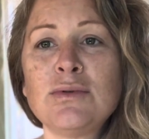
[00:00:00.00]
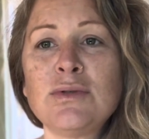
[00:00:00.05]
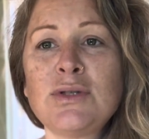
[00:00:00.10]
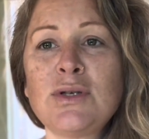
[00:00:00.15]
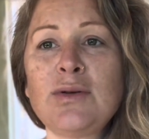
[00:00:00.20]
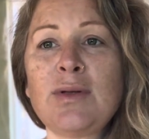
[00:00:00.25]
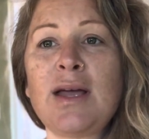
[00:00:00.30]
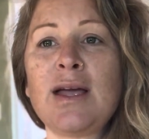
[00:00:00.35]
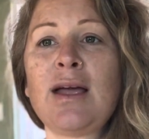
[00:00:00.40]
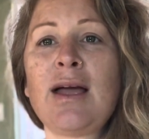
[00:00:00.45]
So
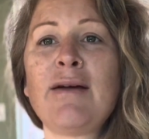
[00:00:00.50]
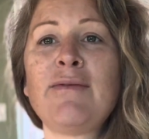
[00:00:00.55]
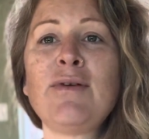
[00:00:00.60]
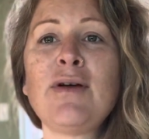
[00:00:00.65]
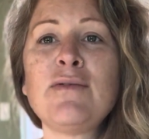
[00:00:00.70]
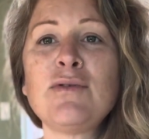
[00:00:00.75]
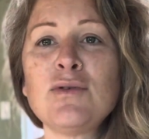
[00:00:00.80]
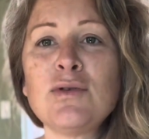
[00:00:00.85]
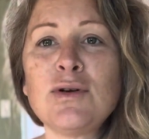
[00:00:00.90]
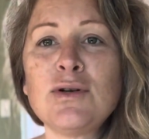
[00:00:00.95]
like, have you
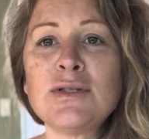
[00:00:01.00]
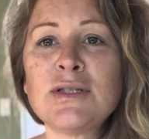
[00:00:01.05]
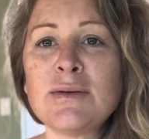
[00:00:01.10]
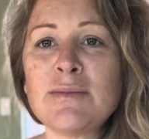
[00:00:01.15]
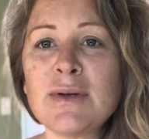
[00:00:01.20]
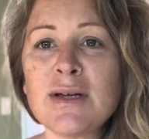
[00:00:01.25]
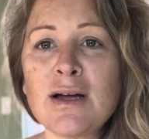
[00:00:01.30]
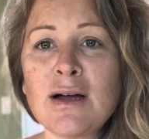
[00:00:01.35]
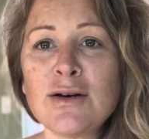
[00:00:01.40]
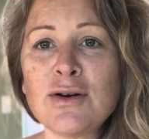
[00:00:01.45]
ever learned
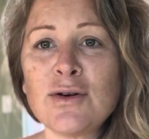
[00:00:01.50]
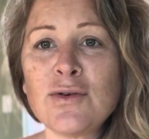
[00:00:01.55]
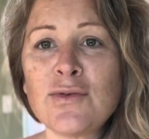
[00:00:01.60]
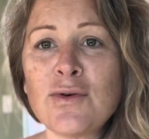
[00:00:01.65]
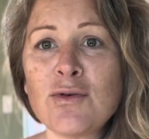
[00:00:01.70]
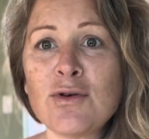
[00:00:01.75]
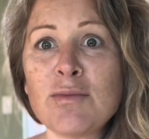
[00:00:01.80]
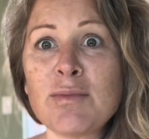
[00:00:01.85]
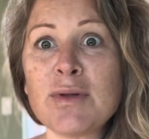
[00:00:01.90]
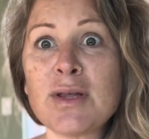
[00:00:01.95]
something on your
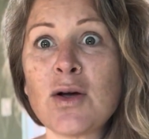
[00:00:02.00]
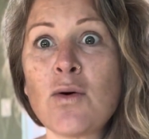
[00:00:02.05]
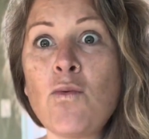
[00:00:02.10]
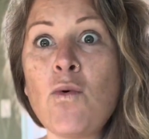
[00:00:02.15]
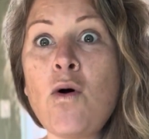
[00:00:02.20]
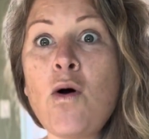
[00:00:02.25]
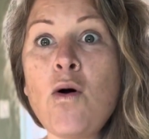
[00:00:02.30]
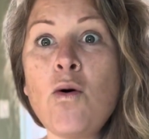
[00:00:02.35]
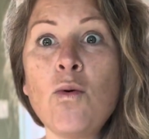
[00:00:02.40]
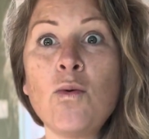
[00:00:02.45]
phone and been like,
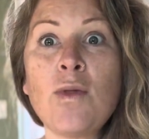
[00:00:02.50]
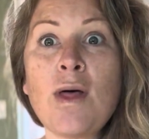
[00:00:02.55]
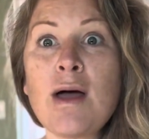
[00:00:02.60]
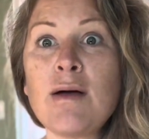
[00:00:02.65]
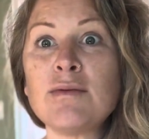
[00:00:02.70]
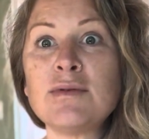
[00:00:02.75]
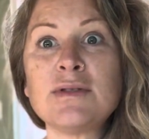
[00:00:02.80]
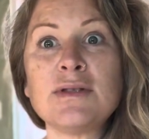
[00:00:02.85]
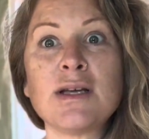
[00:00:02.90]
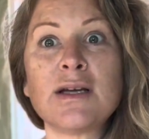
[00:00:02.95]
whoa, that
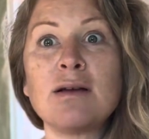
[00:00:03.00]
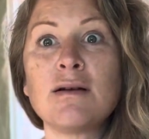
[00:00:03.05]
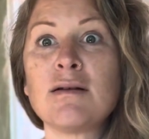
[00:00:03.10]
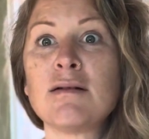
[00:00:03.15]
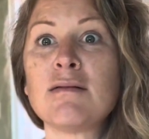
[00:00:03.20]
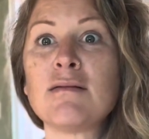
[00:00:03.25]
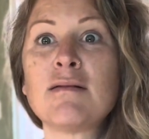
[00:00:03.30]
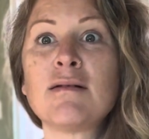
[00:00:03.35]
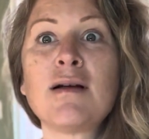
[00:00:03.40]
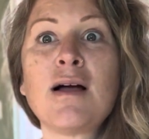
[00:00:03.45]
was like
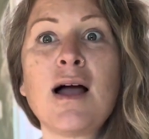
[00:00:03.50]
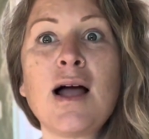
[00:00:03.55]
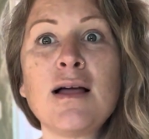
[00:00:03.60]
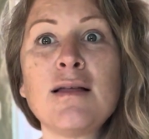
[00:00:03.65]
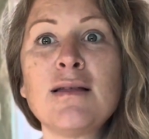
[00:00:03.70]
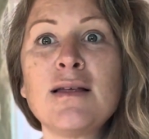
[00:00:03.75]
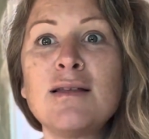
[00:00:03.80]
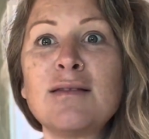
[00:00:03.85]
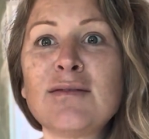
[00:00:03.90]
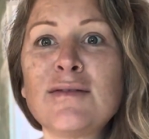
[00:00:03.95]

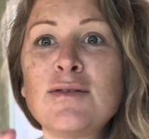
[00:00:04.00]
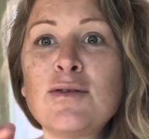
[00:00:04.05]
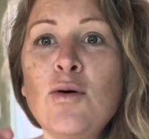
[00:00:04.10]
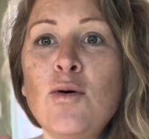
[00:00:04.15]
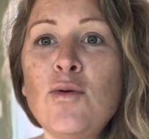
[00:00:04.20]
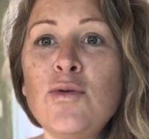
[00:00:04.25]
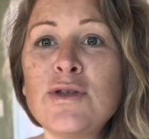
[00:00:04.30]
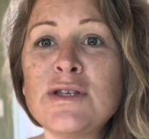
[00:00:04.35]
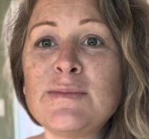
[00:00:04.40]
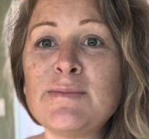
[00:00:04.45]
to
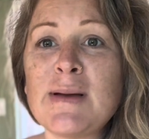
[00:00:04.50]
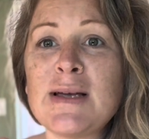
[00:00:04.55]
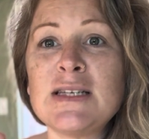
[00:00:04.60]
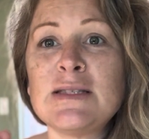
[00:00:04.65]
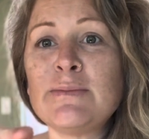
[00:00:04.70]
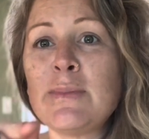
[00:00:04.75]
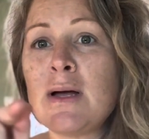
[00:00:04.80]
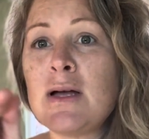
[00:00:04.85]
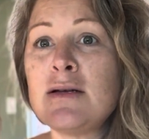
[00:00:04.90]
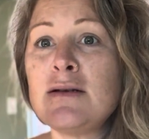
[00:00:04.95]
hold the space
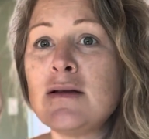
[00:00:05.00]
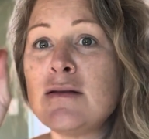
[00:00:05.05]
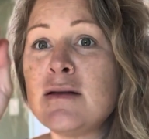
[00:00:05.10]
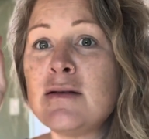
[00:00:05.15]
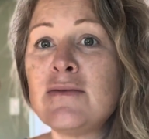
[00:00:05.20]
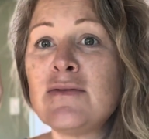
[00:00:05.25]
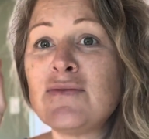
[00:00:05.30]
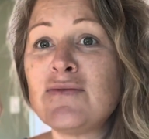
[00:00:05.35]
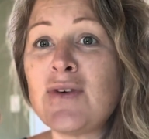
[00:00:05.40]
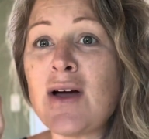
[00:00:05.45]
button and
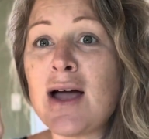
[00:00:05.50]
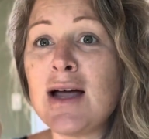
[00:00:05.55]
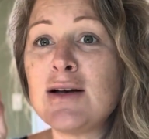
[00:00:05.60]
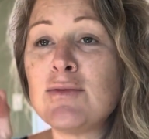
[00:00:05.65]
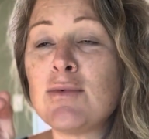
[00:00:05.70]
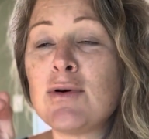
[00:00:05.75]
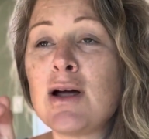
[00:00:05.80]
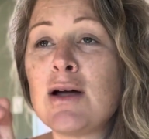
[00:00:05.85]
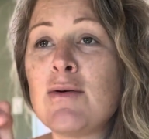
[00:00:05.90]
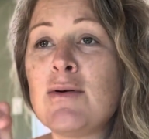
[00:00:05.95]
then find
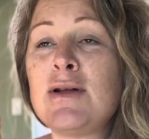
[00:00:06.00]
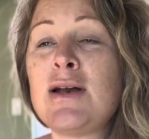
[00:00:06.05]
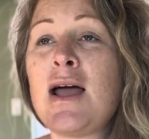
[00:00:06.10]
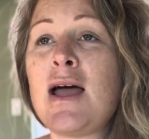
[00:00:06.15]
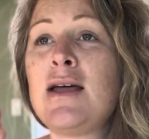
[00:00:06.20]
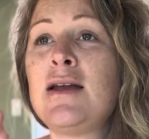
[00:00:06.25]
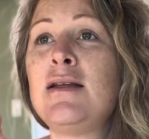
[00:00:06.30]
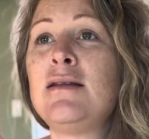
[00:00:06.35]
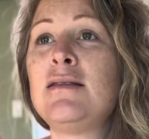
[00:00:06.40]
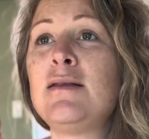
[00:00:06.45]
where I want to
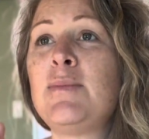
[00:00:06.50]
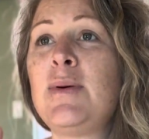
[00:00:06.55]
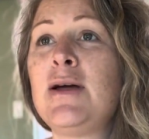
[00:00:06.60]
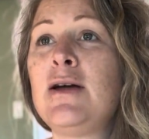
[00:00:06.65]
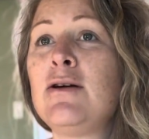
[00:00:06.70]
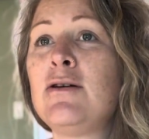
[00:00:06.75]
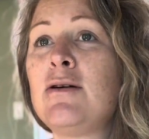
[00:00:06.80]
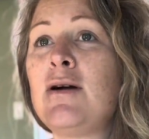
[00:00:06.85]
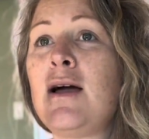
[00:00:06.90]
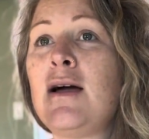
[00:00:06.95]
edit the
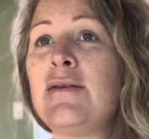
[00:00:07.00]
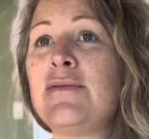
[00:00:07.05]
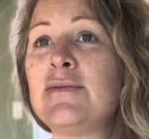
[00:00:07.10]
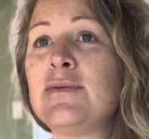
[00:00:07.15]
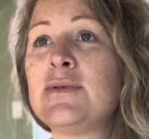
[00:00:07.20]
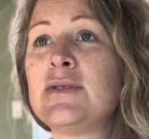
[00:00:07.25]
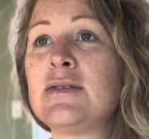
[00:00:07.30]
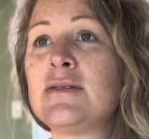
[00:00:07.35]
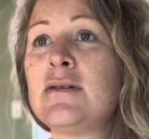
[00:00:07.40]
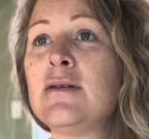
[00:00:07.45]
paragraph
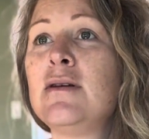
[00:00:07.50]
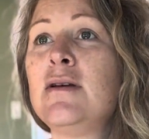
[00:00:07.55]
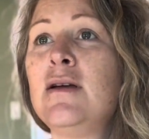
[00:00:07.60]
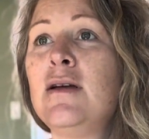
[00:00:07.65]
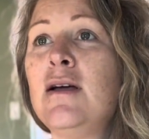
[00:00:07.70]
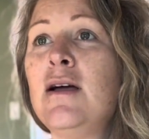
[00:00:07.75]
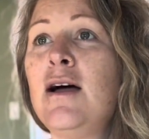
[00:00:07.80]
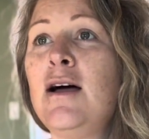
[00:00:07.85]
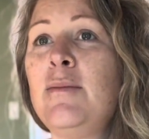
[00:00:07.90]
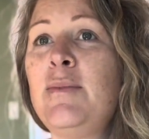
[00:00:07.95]
was
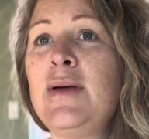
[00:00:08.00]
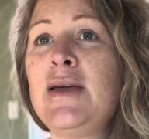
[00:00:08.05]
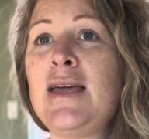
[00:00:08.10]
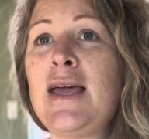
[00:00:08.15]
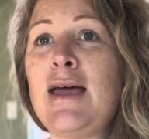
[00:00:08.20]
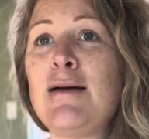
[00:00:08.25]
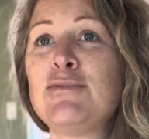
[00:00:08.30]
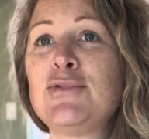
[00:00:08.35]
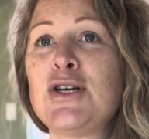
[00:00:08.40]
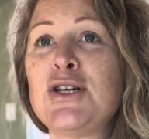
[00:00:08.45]
a big
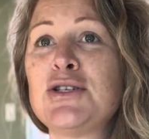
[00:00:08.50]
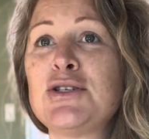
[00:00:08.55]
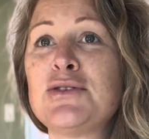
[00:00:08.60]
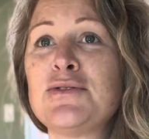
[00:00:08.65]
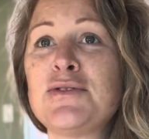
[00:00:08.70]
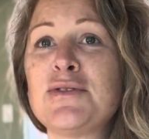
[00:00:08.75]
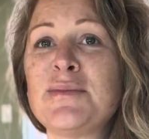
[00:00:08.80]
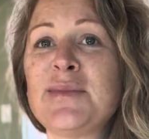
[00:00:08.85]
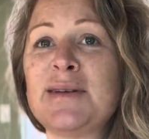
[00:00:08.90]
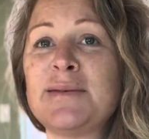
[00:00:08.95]
game changer
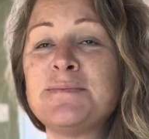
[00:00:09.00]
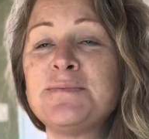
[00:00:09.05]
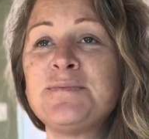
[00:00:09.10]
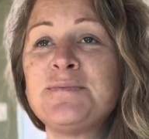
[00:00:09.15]
for me.